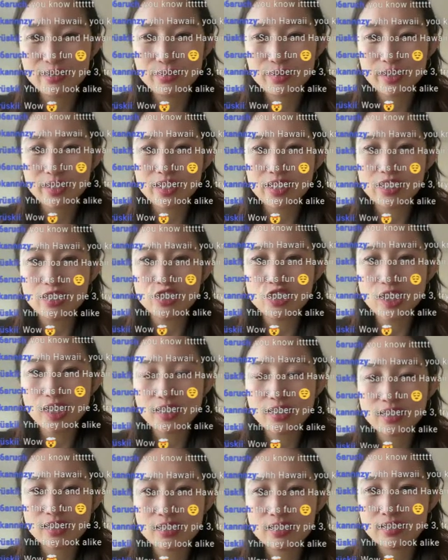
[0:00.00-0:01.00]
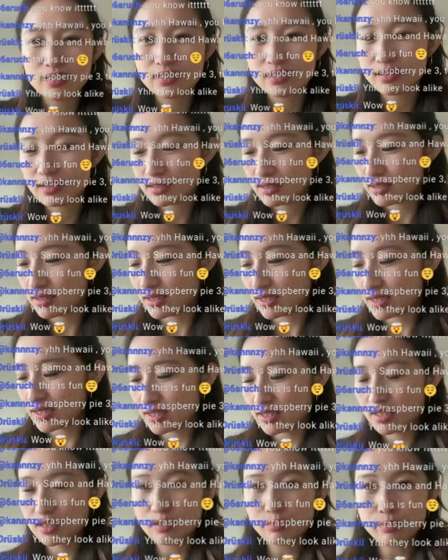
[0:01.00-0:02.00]
we're gonna eject
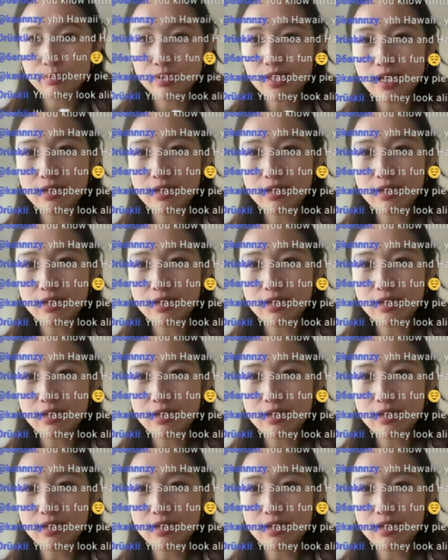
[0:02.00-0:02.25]
and pull